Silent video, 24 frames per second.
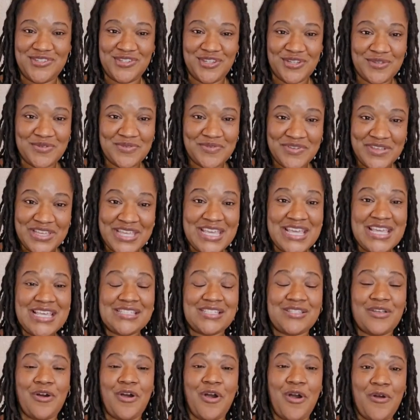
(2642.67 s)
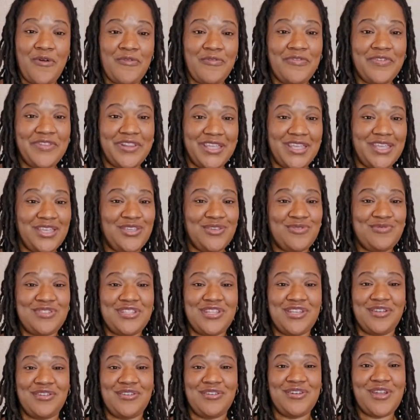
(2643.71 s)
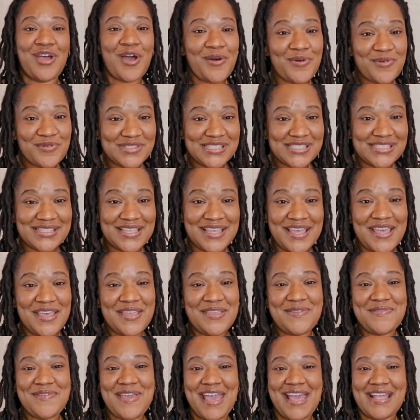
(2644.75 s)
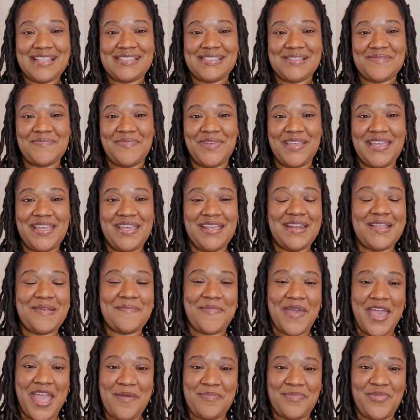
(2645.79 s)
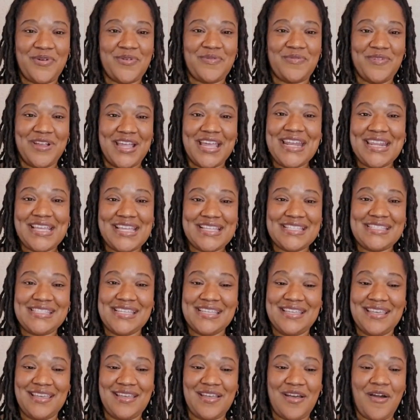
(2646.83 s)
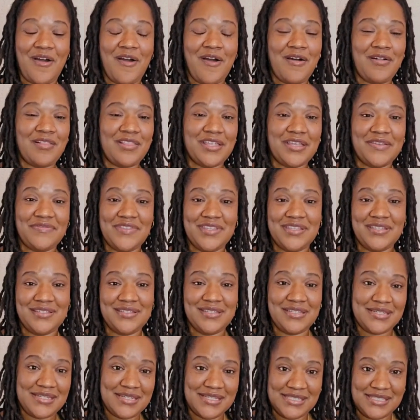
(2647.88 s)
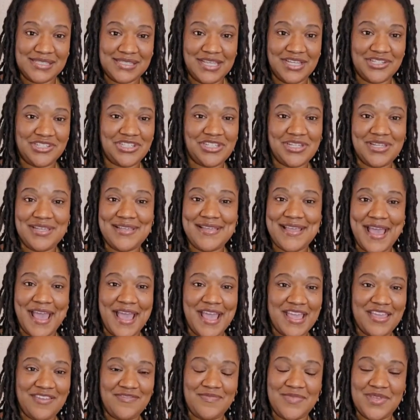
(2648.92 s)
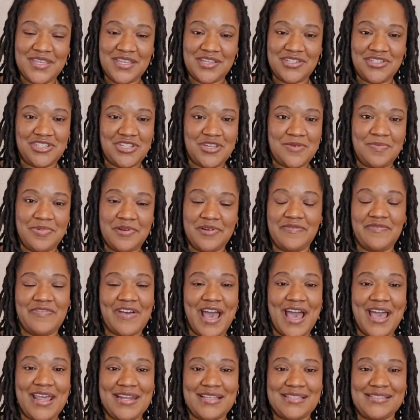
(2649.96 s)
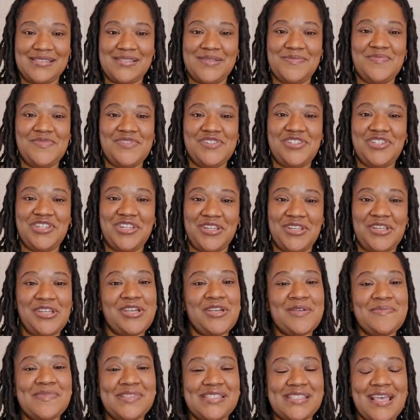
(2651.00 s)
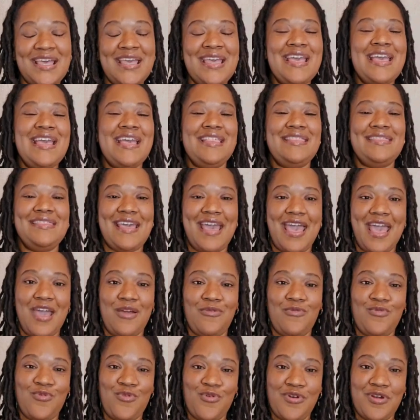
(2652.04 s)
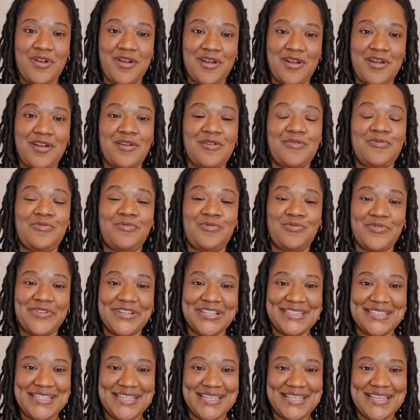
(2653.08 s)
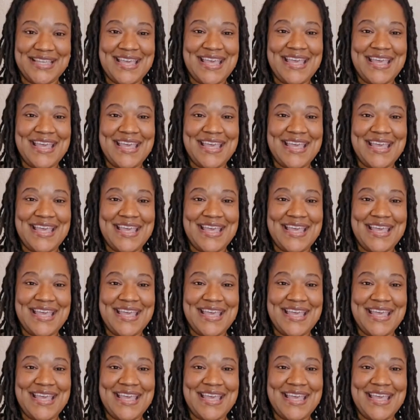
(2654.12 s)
do. So hopefully you took notes. You had some pen and paper ready to get all of the goodness that she gave, because she provided some gems that were really